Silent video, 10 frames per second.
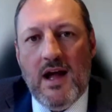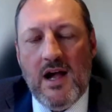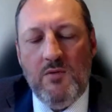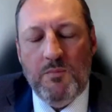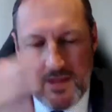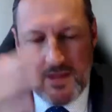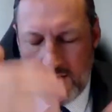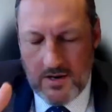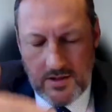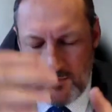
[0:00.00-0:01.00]
but
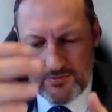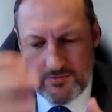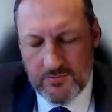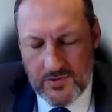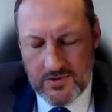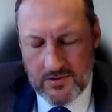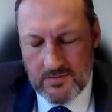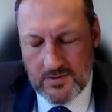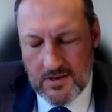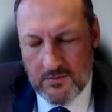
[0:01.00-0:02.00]
there was
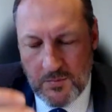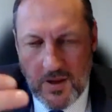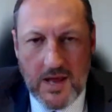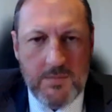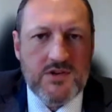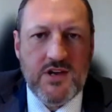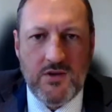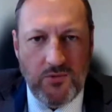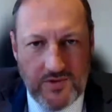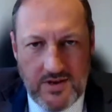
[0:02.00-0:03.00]
repayment
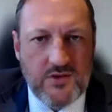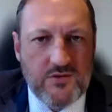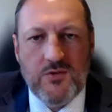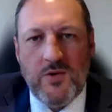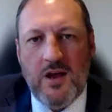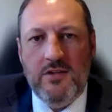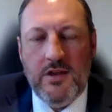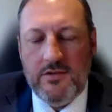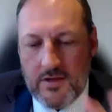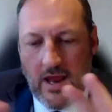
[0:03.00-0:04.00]
schedules and interest rates and
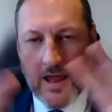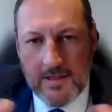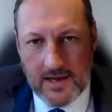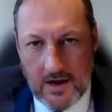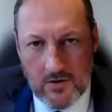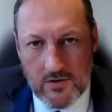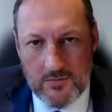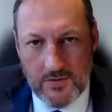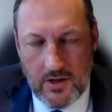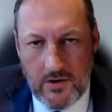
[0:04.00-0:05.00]
things, and it had the character
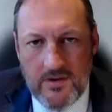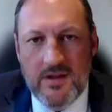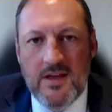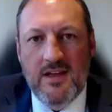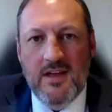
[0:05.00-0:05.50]
of a loan.